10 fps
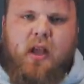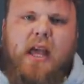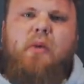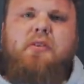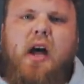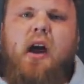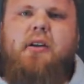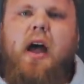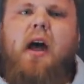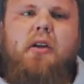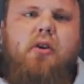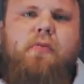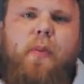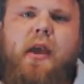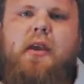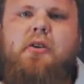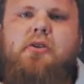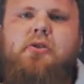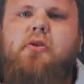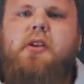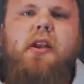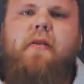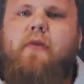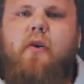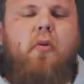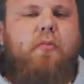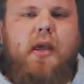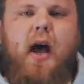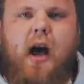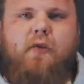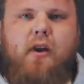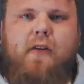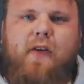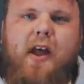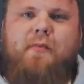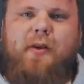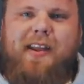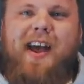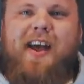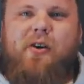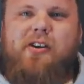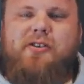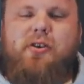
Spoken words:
yeah, it was hard that, you know, picking your shoes I never thought would be hard for an event, but yeah, it was.